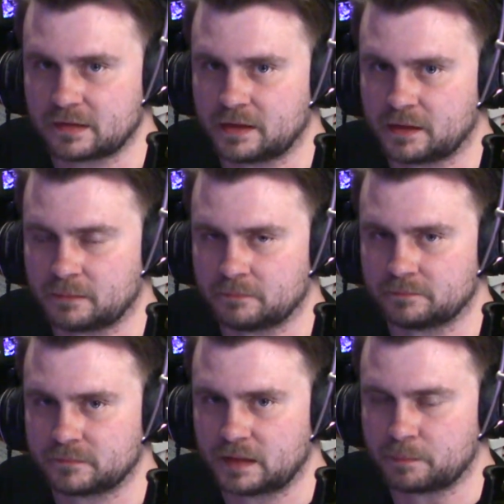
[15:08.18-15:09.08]

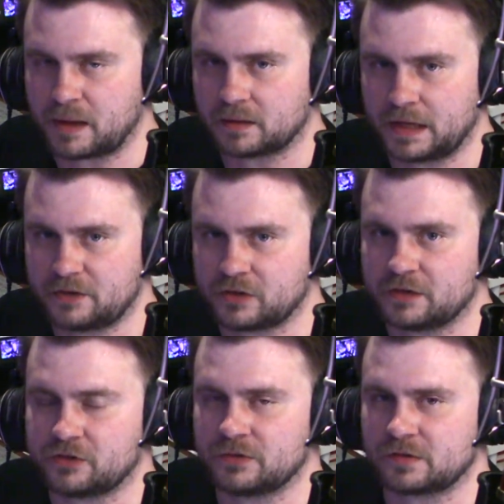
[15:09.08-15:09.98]
and pollination
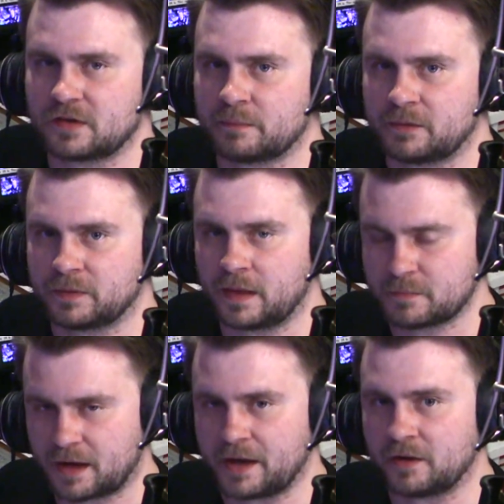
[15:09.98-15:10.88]
issues that's coming with
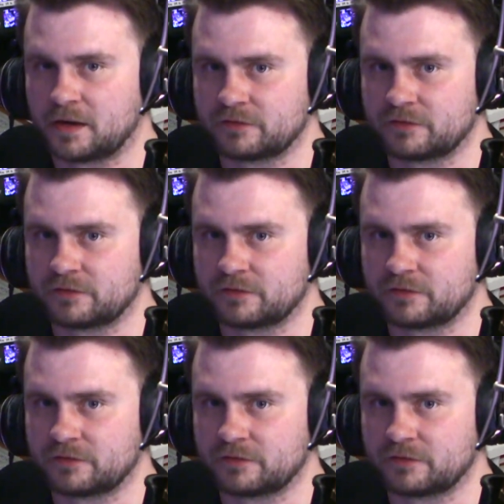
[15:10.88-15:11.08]
them dying off.